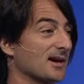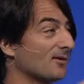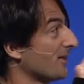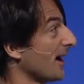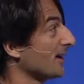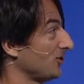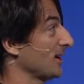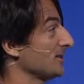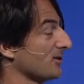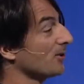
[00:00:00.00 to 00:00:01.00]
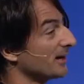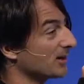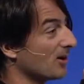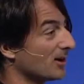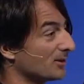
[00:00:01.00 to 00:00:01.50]
itself that Chase
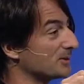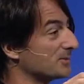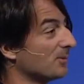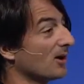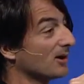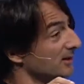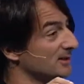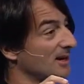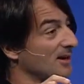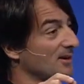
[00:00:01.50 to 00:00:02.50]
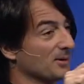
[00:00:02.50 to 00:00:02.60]
credit card was marked